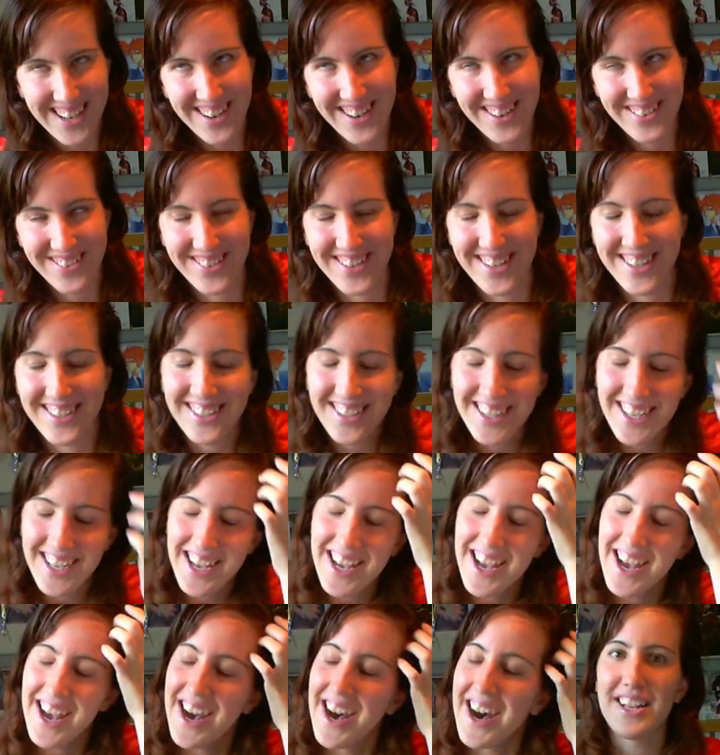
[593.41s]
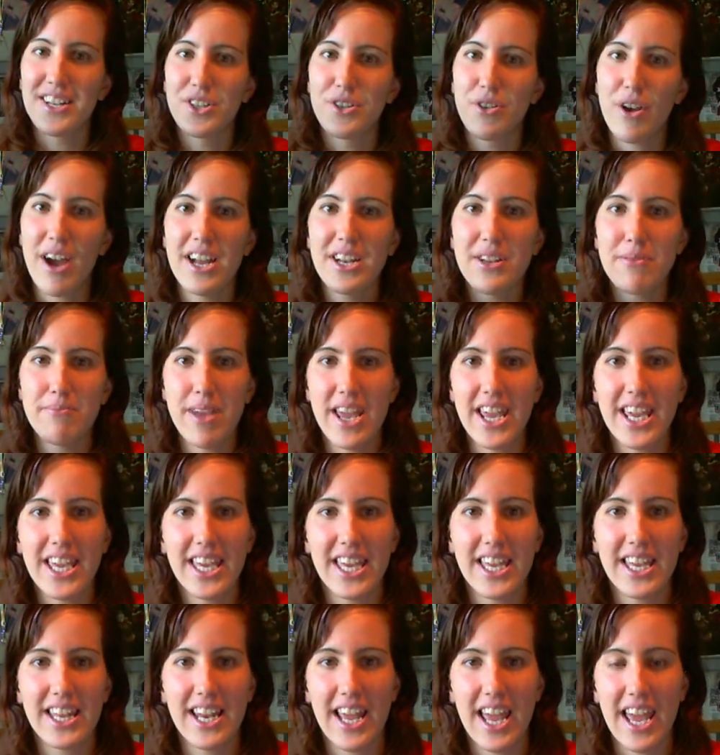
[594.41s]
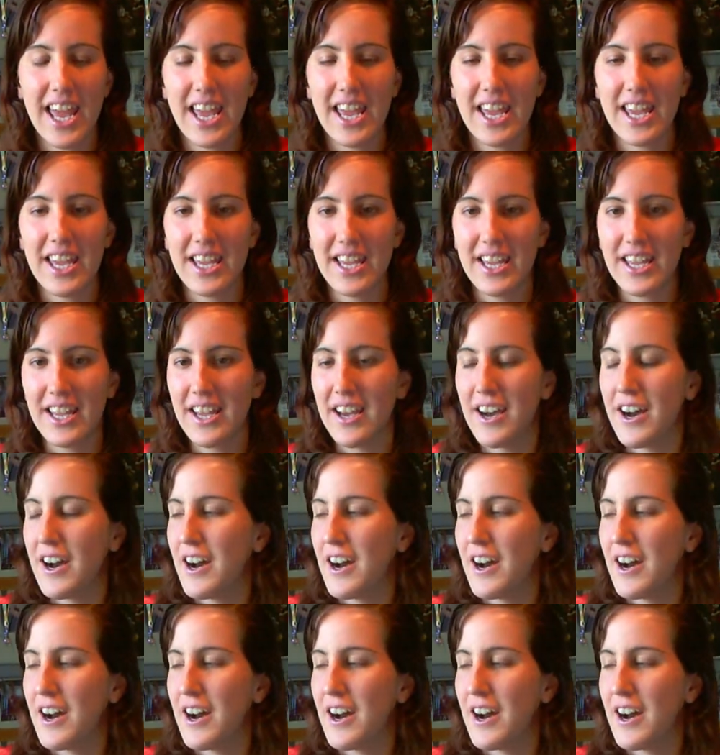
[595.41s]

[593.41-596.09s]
Oh well. Try to make it a